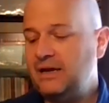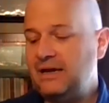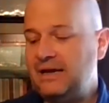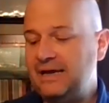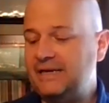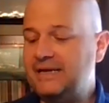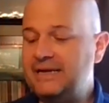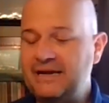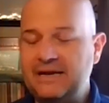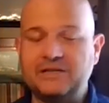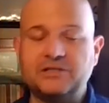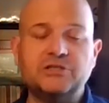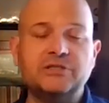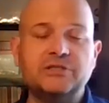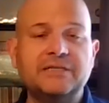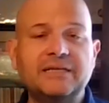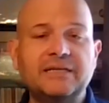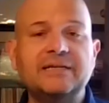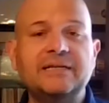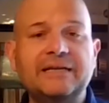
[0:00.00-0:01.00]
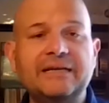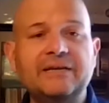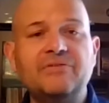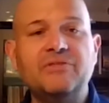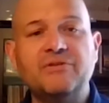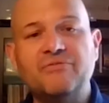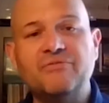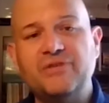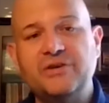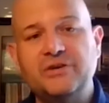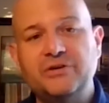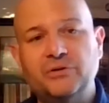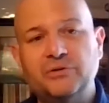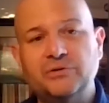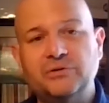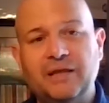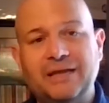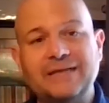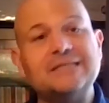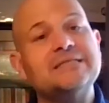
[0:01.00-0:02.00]
I can actually get in the
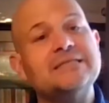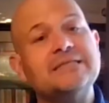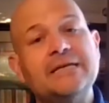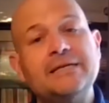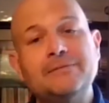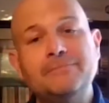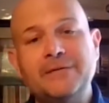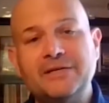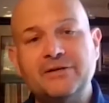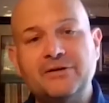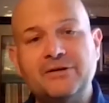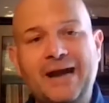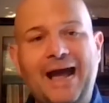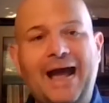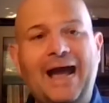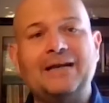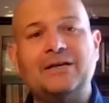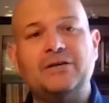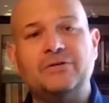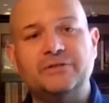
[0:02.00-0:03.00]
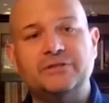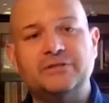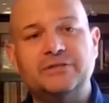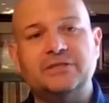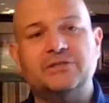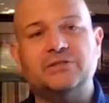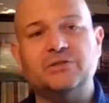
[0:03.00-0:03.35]
field like centimeter accuracy.